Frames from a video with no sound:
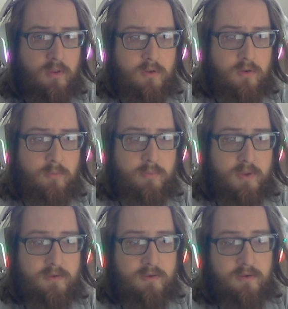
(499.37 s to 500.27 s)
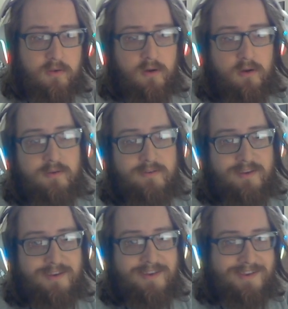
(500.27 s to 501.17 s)
Nope, it did not.
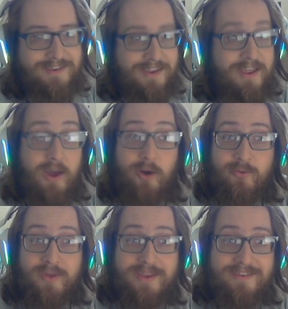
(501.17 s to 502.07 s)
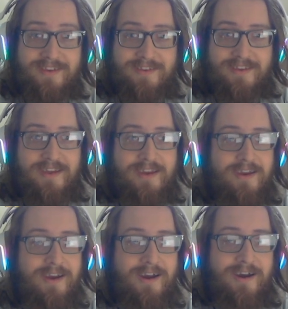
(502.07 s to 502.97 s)
Oh, it did!
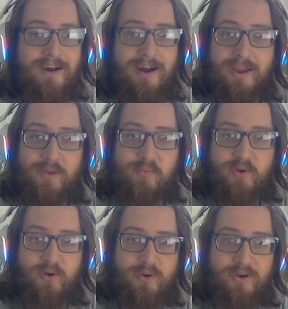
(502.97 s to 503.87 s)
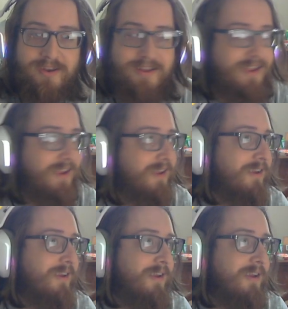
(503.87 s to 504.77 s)
I am currently
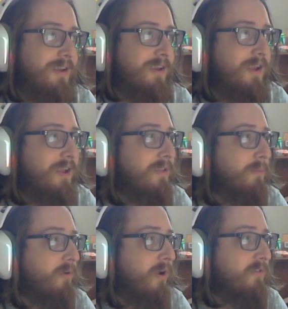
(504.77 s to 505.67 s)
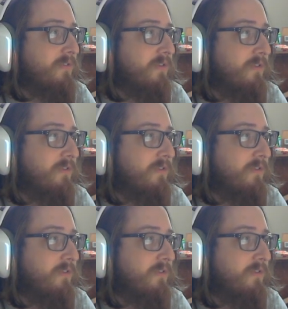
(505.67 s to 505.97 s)
in the process